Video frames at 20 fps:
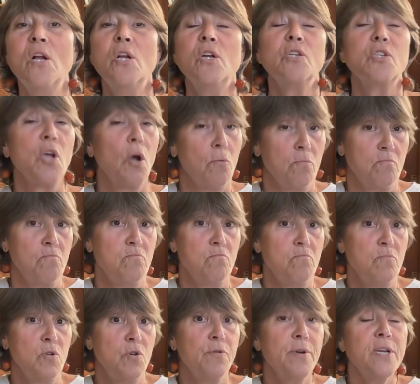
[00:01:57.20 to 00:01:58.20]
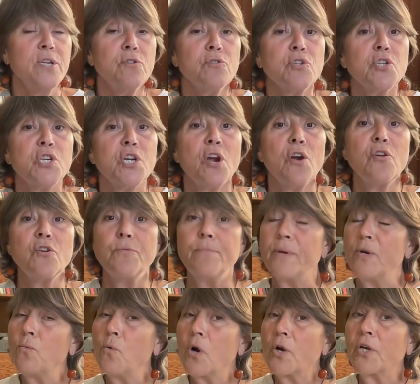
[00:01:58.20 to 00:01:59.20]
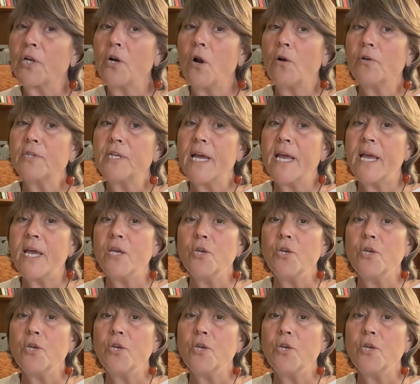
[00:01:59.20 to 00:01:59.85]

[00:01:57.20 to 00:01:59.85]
So you're in your chair. You've been working all day.